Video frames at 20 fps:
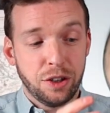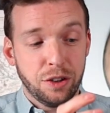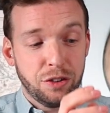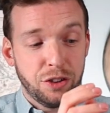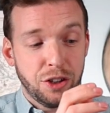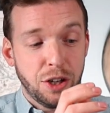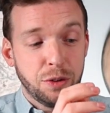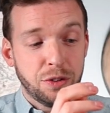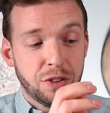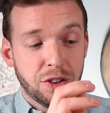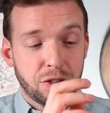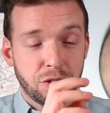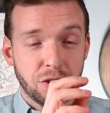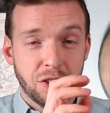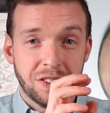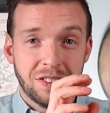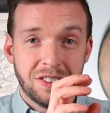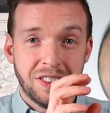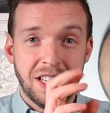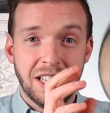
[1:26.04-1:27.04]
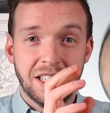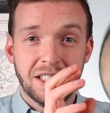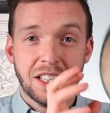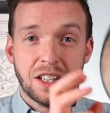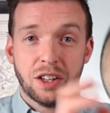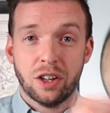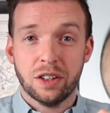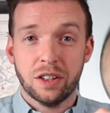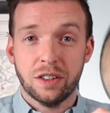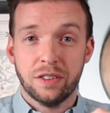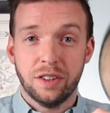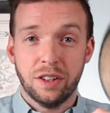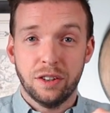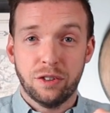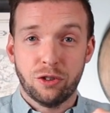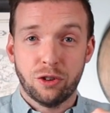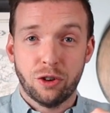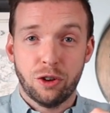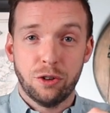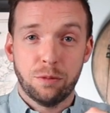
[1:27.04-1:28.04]
who's used to sort of seeing the
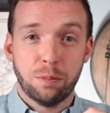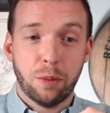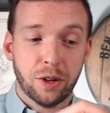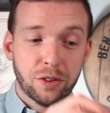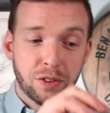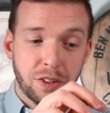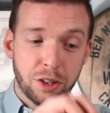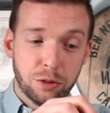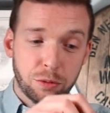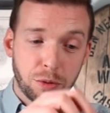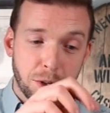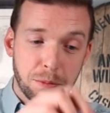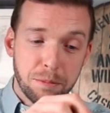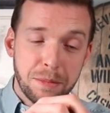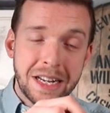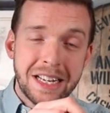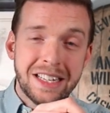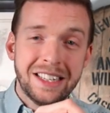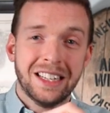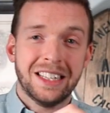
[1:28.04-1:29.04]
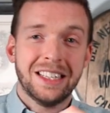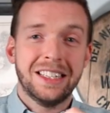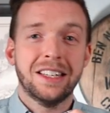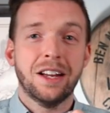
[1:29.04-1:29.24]
connoisseur's choice bottlings will immediately